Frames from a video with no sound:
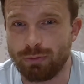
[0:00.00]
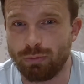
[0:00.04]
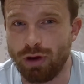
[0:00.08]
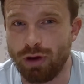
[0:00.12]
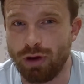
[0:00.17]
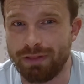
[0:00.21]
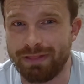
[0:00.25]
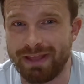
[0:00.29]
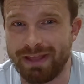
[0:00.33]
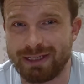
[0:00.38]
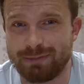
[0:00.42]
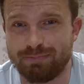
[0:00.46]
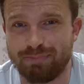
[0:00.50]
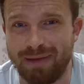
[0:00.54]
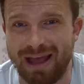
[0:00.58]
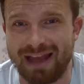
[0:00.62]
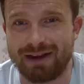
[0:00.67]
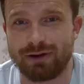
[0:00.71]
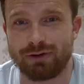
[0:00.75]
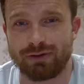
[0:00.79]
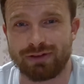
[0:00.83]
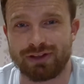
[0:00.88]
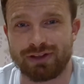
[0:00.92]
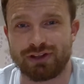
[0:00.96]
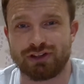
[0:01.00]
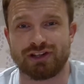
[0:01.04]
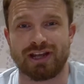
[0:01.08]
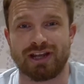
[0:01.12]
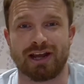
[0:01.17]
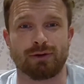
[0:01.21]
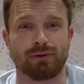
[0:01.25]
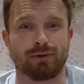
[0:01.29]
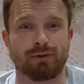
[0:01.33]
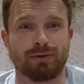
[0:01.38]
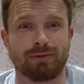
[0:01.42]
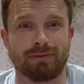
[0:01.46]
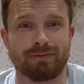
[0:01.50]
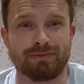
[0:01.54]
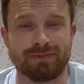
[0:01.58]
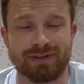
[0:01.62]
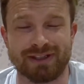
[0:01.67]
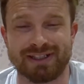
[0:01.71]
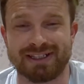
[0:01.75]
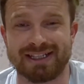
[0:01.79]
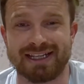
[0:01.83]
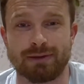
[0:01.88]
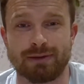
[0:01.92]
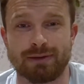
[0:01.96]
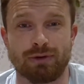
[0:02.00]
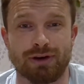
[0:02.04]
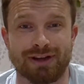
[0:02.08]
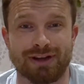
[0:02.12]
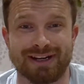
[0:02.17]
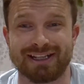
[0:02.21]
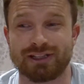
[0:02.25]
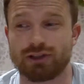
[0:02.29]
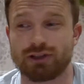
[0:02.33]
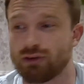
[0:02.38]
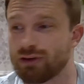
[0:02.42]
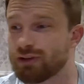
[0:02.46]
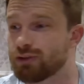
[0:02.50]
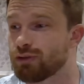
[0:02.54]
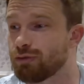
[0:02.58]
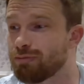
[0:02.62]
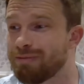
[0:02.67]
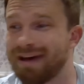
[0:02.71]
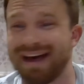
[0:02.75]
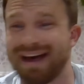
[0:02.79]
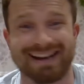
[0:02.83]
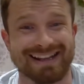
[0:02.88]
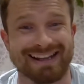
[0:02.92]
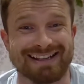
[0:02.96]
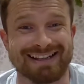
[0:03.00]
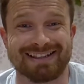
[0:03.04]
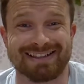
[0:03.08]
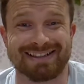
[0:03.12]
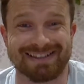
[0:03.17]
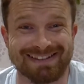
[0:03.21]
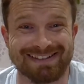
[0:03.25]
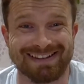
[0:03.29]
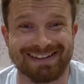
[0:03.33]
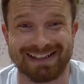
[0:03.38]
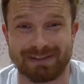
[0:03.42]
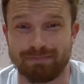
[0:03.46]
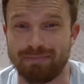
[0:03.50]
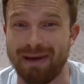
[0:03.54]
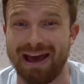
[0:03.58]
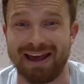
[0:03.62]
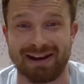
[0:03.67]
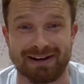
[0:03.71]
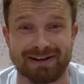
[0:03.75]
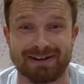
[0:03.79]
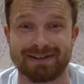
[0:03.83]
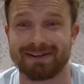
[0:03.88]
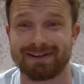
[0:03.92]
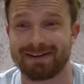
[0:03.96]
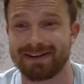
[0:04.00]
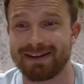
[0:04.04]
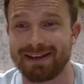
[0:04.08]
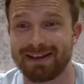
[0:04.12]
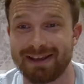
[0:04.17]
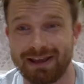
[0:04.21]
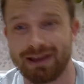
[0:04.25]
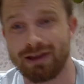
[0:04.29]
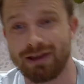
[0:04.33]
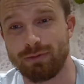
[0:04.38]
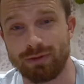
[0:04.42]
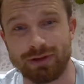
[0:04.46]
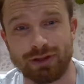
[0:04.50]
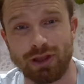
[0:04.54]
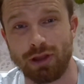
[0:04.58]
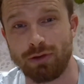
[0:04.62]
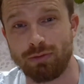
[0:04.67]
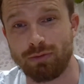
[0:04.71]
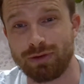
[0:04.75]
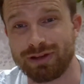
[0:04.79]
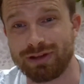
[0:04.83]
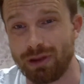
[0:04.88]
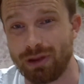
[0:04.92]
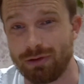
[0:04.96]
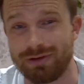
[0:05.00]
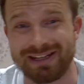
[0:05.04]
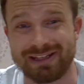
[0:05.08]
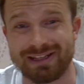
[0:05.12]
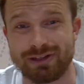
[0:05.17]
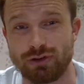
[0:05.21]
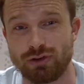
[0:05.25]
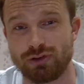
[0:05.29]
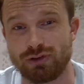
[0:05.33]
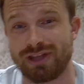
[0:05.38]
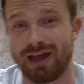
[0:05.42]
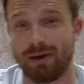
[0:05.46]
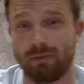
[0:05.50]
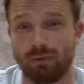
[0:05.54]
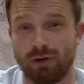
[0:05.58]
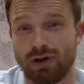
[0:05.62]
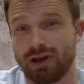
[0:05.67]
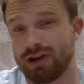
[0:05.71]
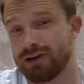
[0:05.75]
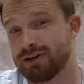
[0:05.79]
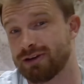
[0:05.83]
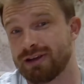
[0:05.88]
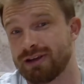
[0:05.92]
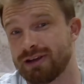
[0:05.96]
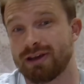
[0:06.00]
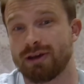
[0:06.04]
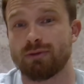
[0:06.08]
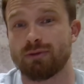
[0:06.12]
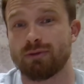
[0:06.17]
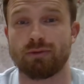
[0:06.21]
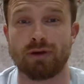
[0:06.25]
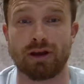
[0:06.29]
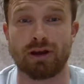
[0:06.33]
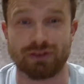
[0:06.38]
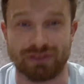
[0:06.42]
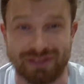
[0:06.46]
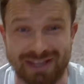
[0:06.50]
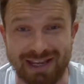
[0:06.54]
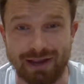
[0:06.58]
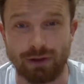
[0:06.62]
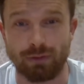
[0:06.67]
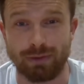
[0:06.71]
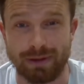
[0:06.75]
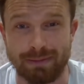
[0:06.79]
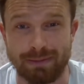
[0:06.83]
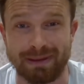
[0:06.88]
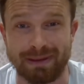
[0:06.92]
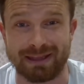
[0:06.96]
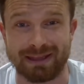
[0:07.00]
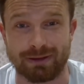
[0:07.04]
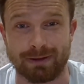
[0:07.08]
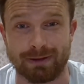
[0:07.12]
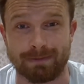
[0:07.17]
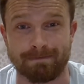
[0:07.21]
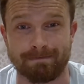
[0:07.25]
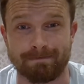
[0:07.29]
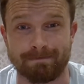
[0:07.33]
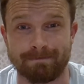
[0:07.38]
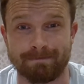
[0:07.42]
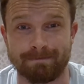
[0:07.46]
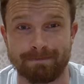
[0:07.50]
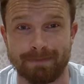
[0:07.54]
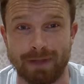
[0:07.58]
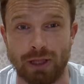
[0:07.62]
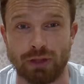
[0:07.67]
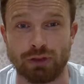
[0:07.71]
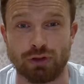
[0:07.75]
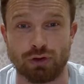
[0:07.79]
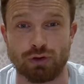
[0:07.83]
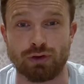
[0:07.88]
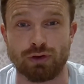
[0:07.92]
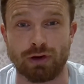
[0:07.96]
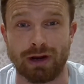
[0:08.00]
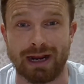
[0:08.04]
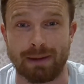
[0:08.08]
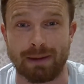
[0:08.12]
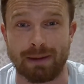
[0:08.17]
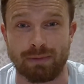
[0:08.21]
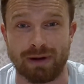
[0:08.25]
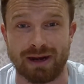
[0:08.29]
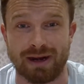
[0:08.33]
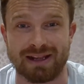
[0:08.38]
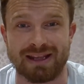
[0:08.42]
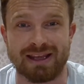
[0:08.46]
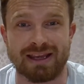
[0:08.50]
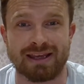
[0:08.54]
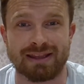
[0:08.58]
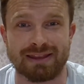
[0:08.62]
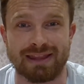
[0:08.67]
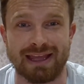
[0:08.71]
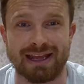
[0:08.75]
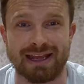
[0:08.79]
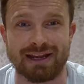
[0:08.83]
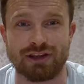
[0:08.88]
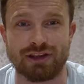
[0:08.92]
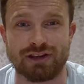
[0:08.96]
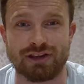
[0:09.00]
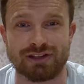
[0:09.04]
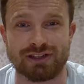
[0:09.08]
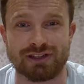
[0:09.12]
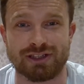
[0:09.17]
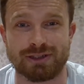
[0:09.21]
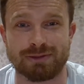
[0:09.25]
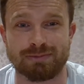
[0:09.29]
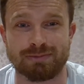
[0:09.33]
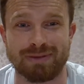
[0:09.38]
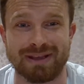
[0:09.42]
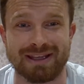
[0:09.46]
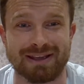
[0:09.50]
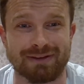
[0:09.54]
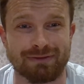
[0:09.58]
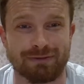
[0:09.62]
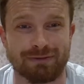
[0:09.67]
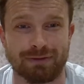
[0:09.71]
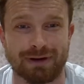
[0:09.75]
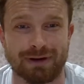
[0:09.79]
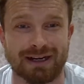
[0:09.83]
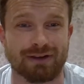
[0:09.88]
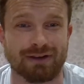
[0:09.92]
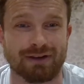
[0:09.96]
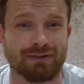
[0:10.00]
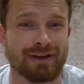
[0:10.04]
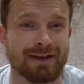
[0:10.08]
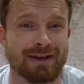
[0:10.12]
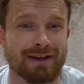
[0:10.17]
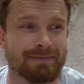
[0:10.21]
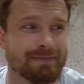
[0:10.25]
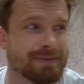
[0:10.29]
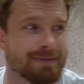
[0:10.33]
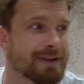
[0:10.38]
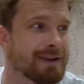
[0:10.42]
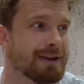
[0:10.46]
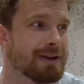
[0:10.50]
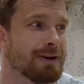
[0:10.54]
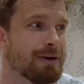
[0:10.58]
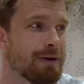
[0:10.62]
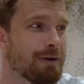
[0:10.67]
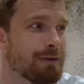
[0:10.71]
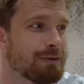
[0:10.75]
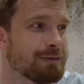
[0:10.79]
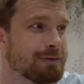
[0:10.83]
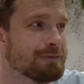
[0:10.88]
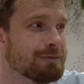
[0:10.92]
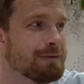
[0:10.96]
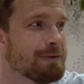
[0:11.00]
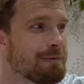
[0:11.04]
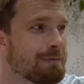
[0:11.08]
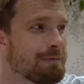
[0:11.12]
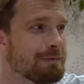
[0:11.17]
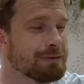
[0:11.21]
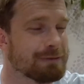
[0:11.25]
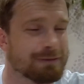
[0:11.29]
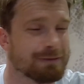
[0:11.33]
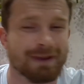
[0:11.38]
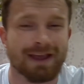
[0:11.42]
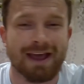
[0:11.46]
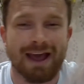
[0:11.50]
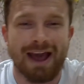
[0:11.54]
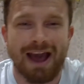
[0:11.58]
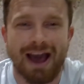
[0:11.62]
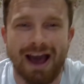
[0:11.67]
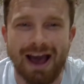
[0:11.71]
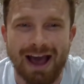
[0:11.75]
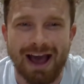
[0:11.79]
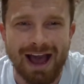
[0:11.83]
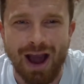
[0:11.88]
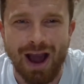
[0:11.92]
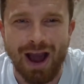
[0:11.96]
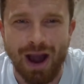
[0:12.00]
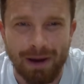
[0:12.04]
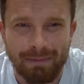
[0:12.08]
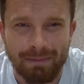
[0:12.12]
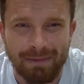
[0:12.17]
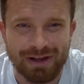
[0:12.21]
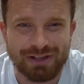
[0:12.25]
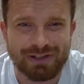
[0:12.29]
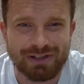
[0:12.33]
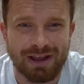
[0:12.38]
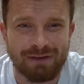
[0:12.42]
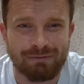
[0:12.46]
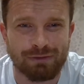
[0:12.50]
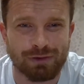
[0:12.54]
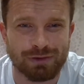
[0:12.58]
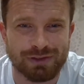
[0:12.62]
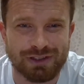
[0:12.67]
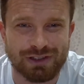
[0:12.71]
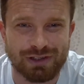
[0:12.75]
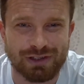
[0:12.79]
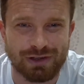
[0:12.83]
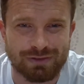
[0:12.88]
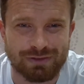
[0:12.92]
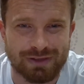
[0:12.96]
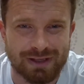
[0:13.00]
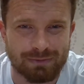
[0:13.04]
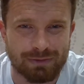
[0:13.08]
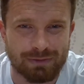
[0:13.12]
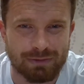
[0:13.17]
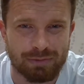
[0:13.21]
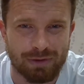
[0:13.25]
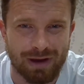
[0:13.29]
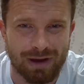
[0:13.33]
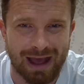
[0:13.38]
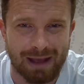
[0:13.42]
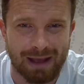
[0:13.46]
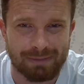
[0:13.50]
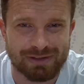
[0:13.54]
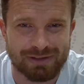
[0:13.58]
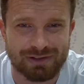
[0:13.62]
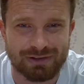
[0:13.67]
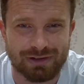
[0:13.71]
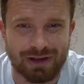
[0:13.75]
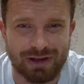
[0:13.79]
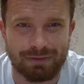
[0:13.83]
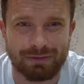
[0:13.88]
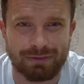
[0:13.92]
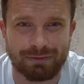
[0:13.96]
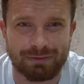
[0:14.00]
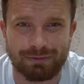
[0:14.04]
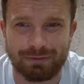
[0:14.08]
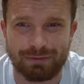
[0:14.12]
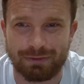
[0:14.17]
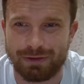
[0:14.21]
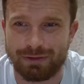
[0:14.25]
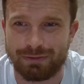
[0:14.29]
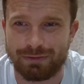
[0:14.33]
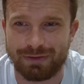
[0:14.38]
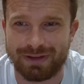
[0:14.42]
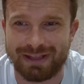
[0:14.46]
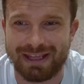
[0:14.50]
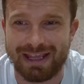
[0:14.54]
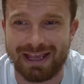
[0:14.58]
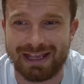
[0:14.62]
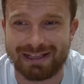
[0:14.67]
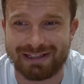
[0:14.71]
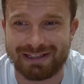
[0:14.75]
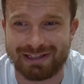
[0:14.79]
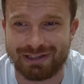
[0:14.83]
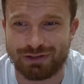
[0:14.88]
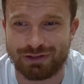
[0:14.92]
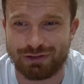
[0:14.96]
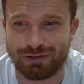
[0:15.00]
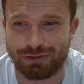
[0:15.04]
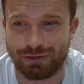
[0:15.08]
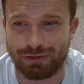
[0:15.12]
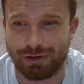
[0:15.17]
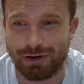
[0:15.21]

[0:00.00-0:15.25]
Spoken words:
The word that is banned on this channel, the C word, is Crystal Palace. It's banned. We don't need to use that word until we beat them under Unai Emery. Then you can speak freely of it. Our much wanted you team, we've brought absolutely nothing through for years. It's